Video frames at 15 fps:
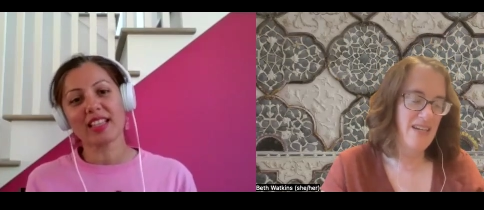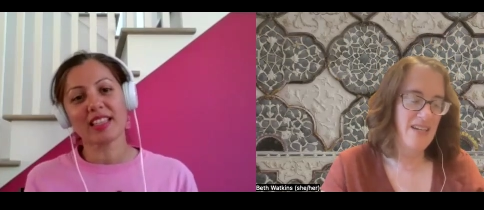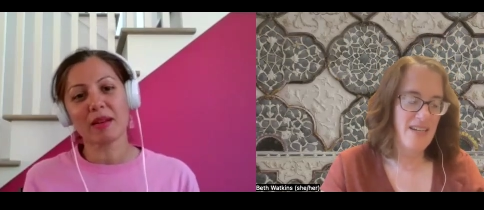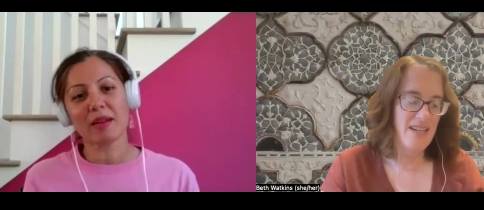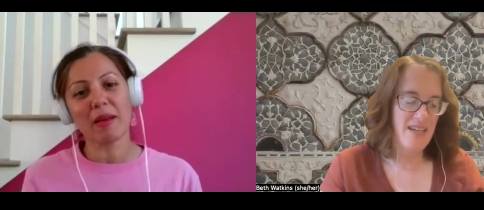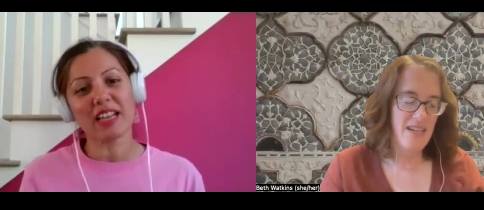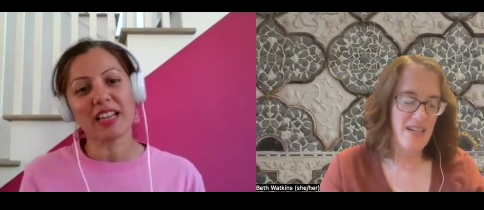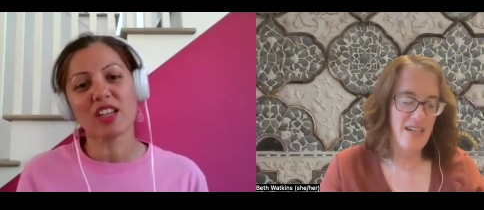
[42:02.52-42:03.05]

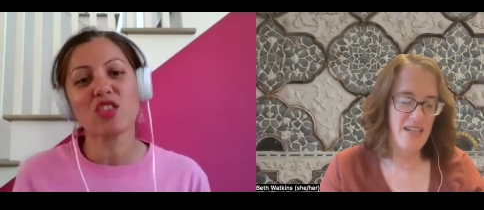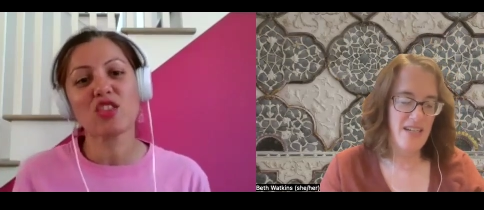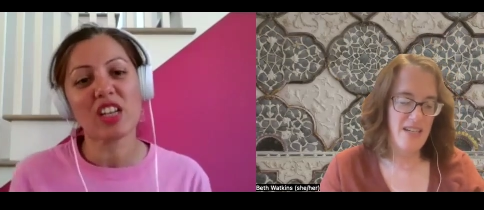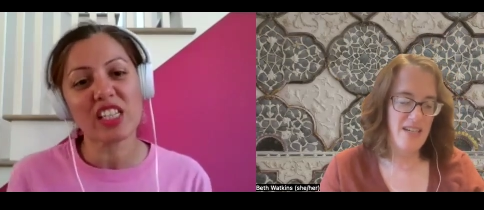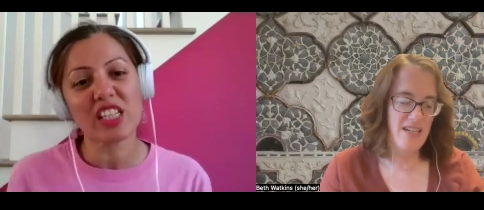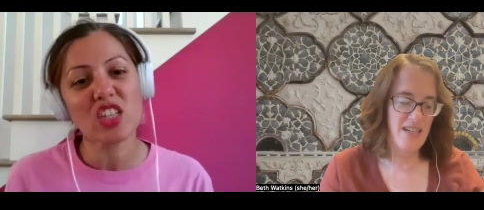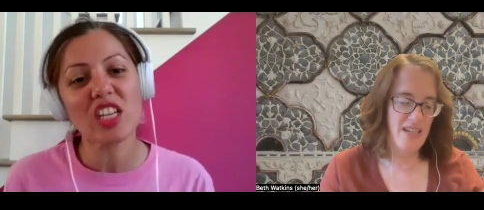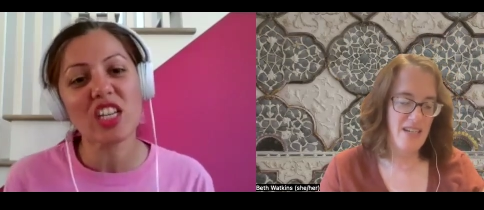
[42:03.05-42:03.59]
Speaker 1: cinematic
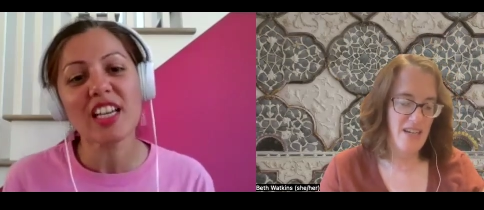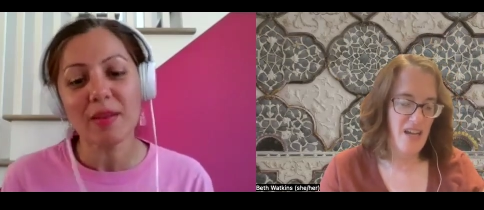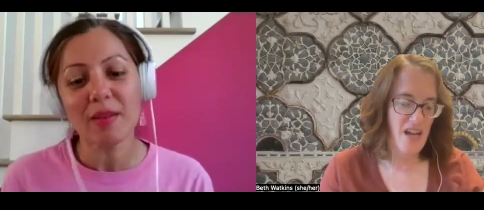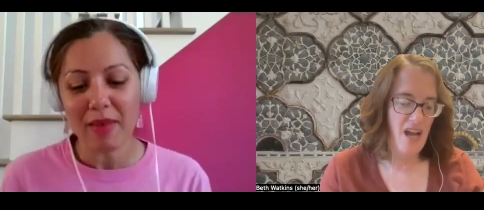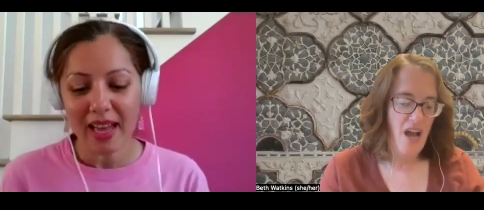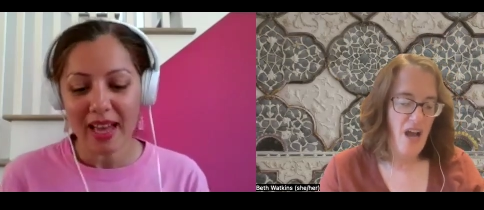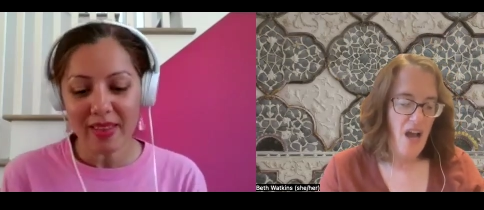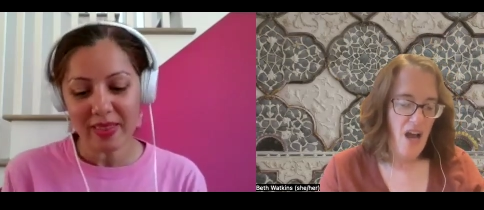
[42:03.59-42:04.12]
trilogy
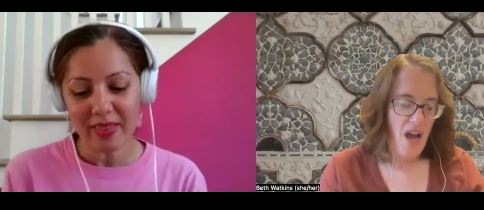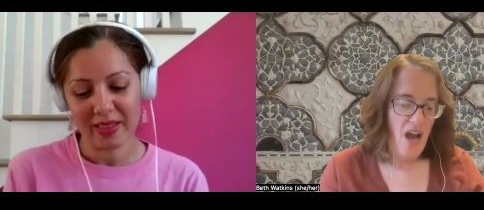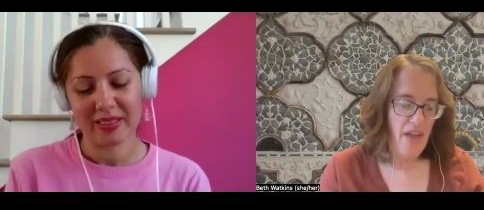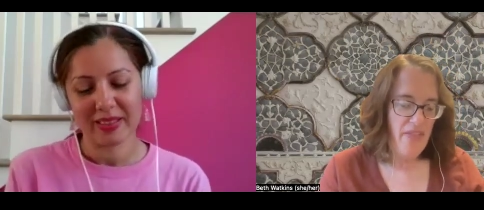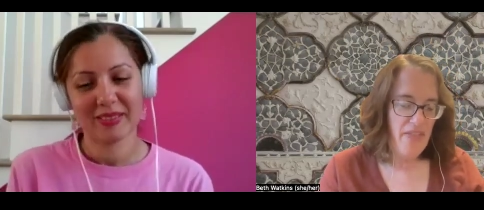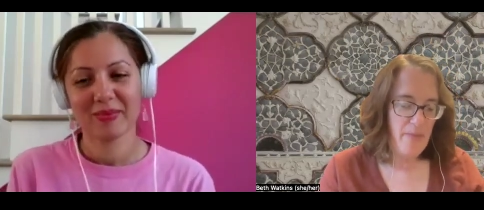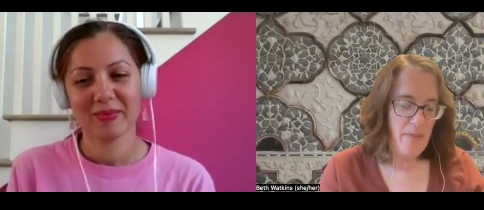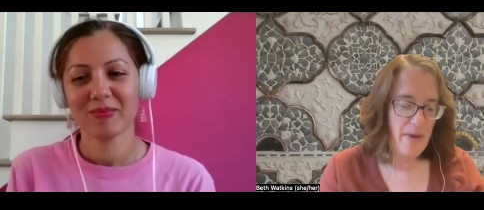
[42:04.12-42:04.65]
beth I
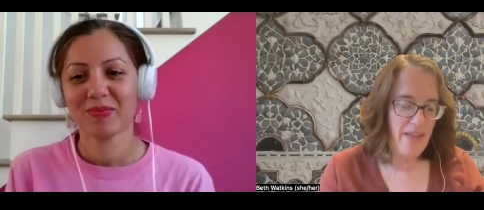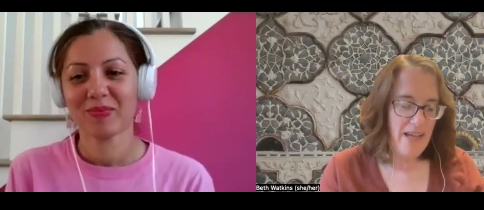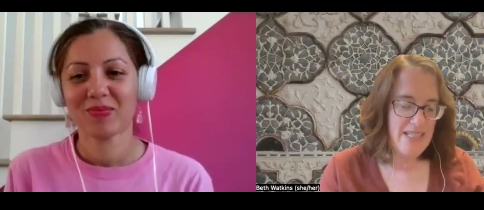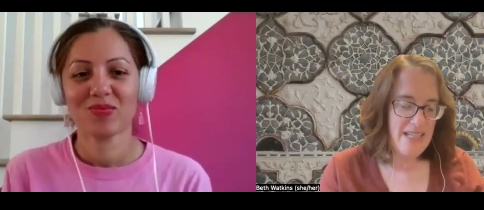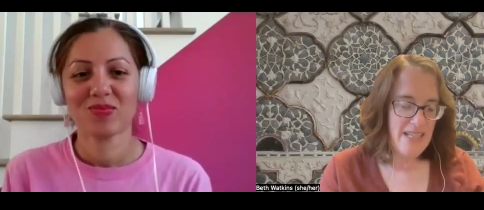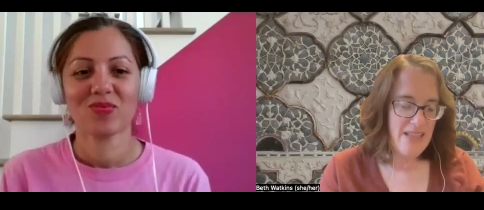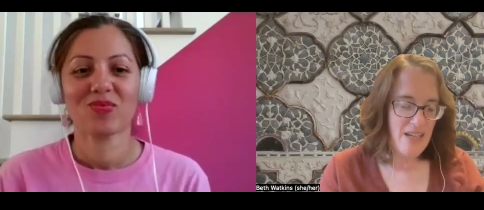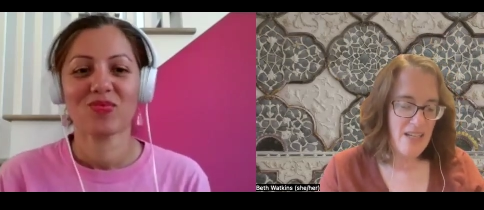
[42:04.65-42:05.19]
think my
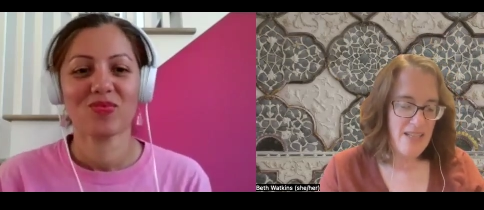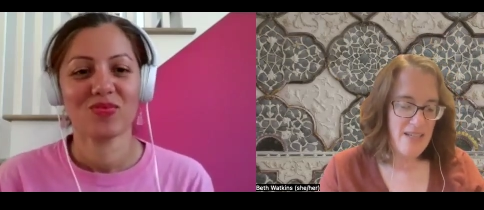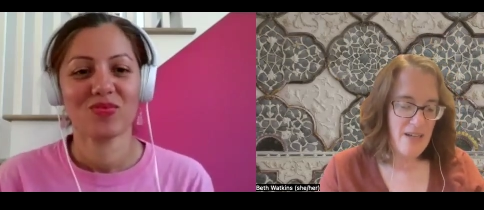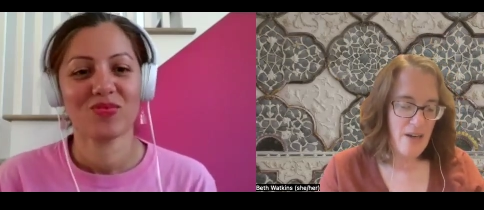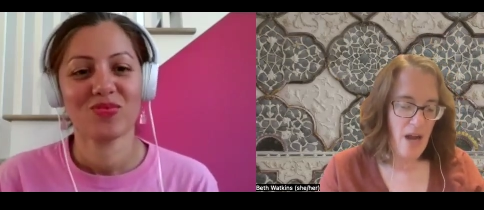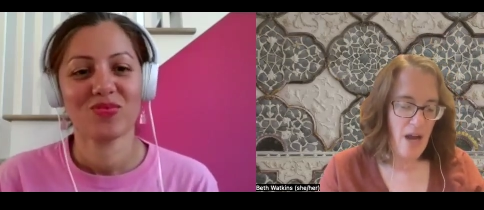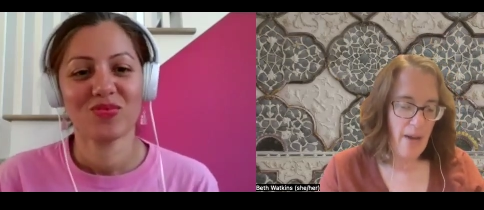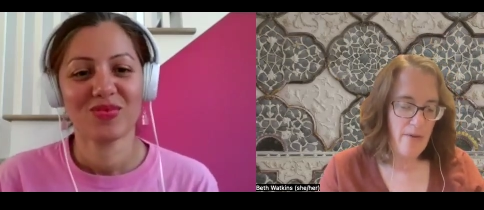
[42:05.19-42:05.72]
lasting thoughts
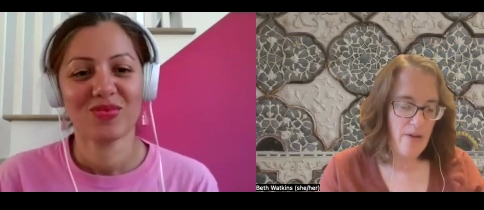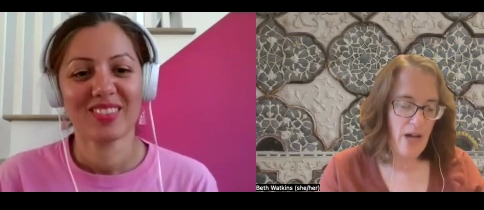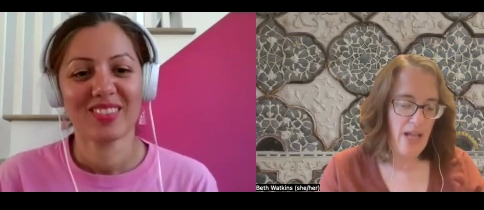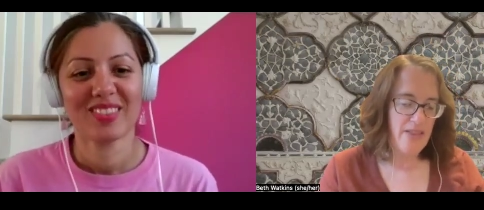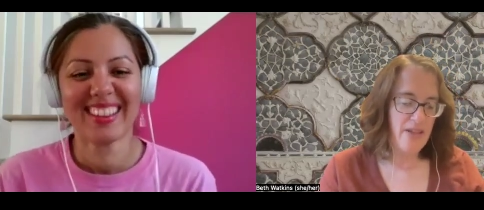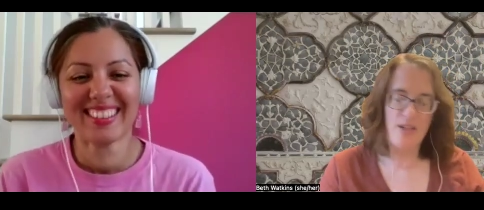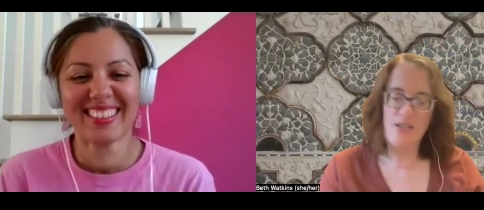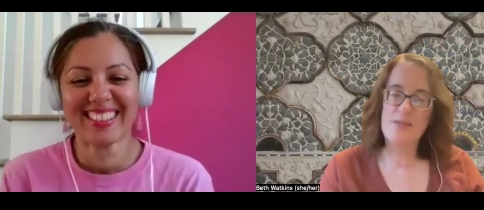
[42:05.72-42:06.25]
are I'm
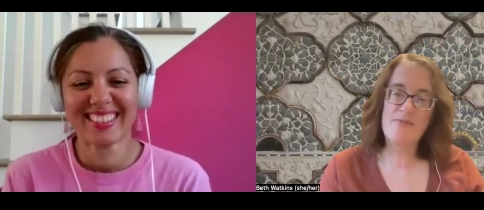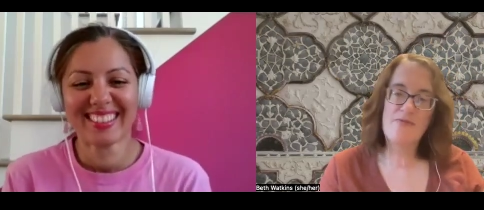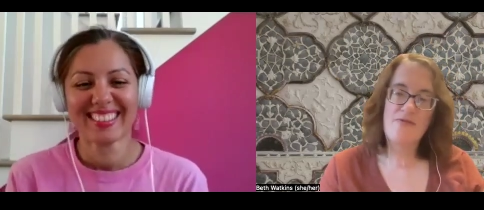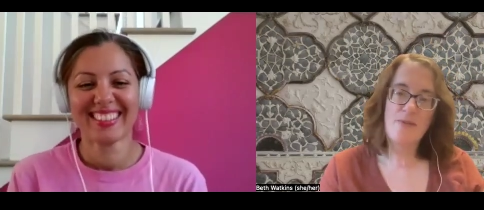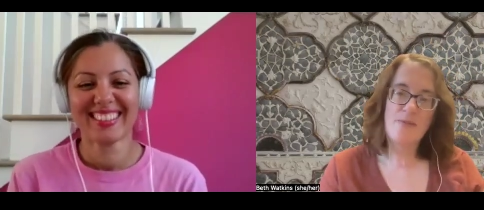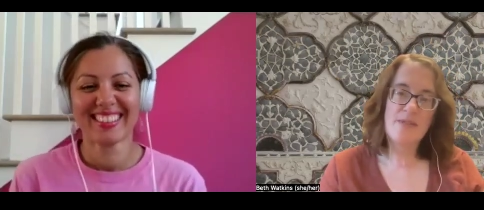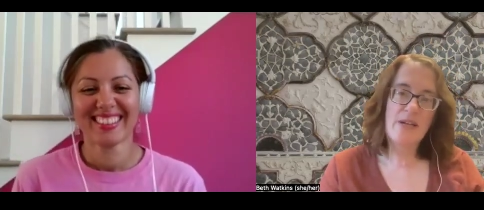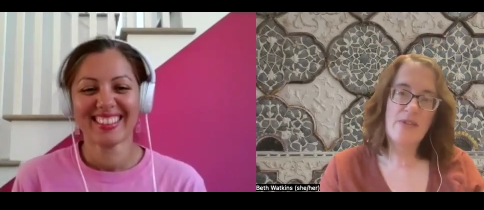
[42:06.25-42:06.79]
glad there's
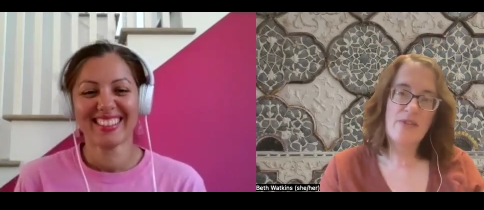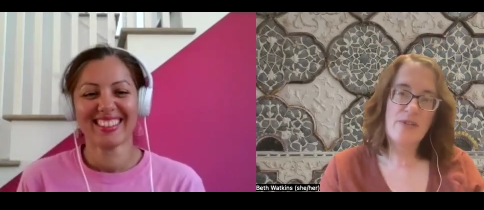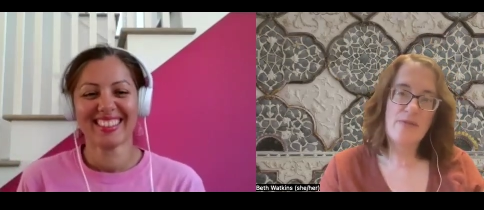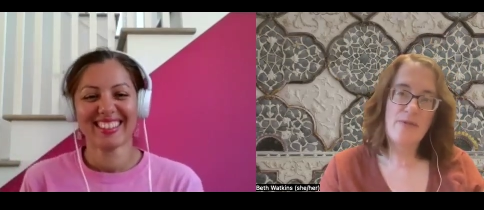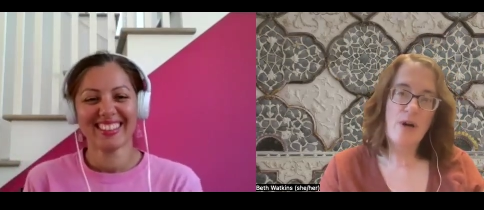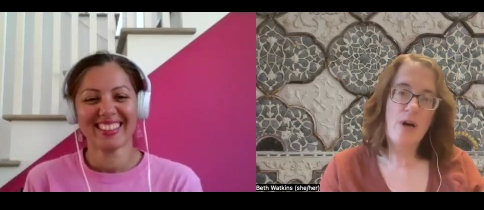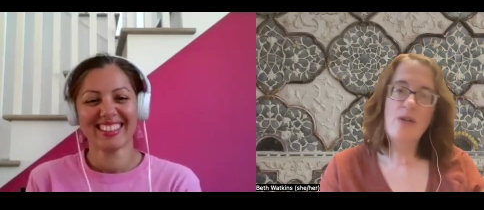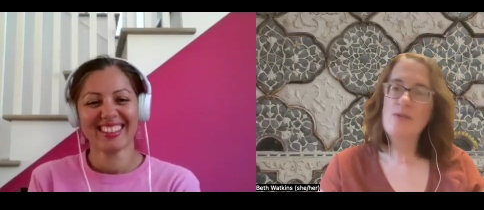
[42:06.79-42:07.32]
films out there
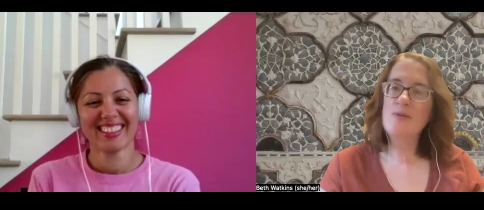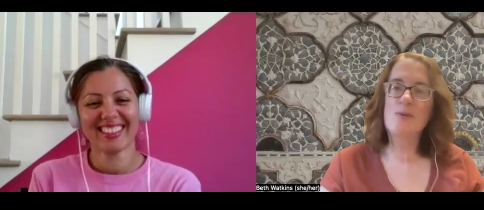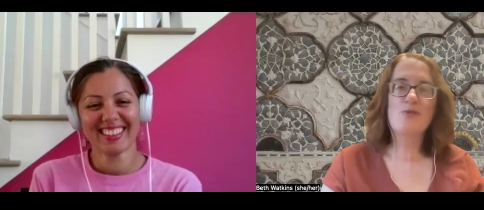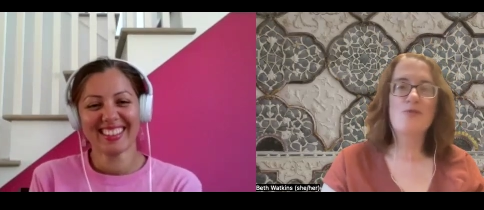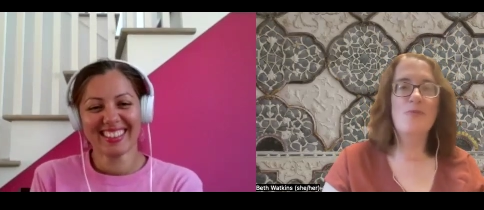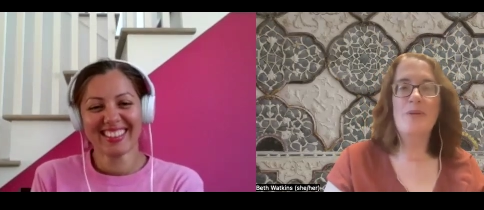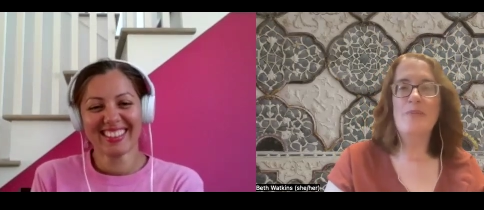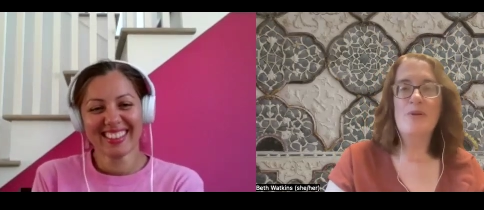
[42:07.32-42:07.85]
for all sorts
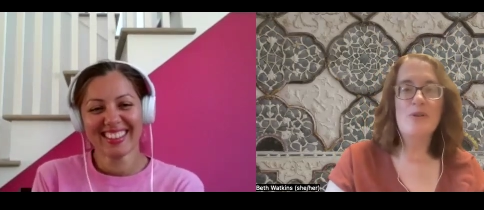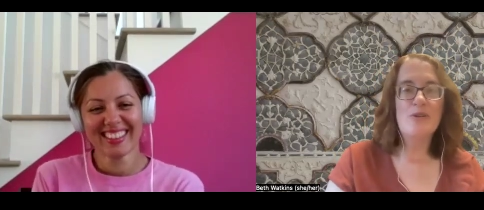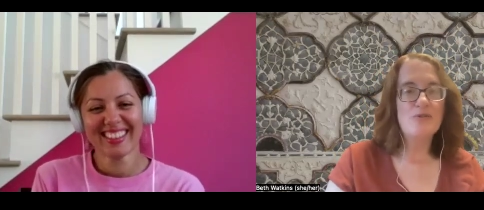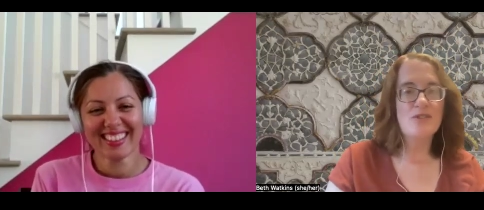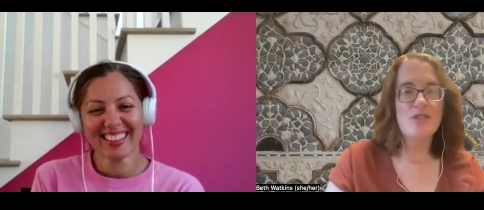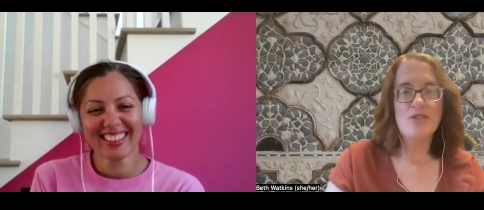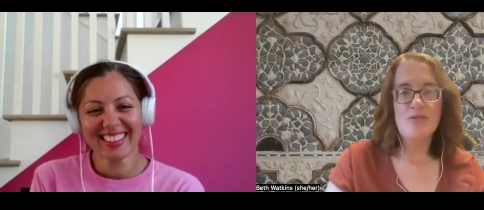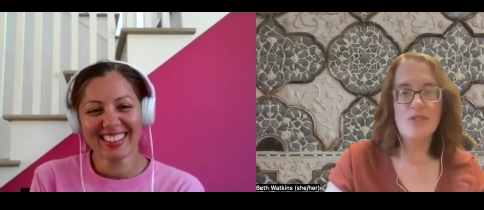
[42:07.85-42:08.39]
of people
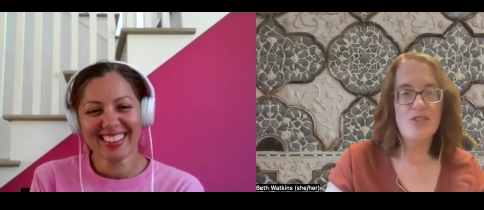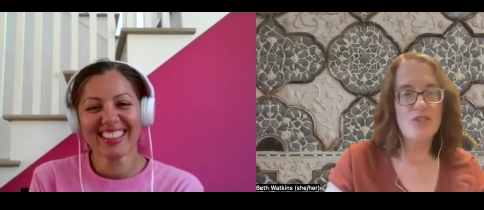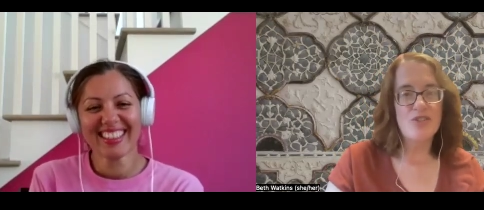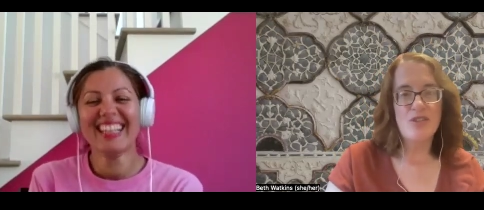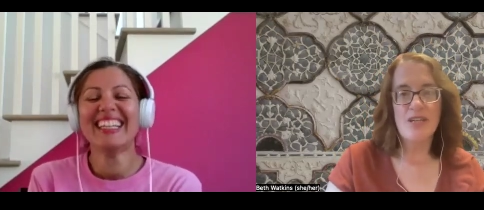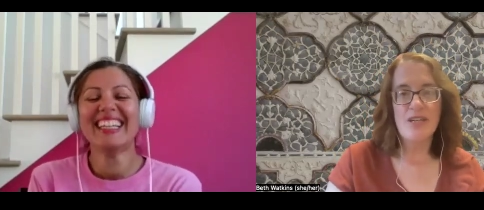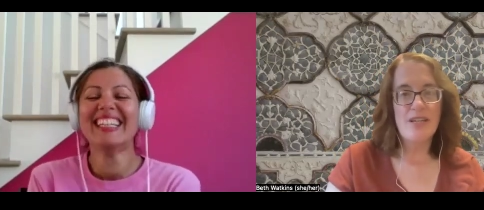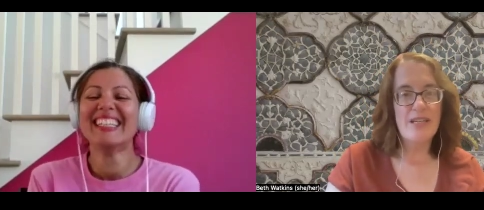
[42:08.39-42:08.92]
to enjoy.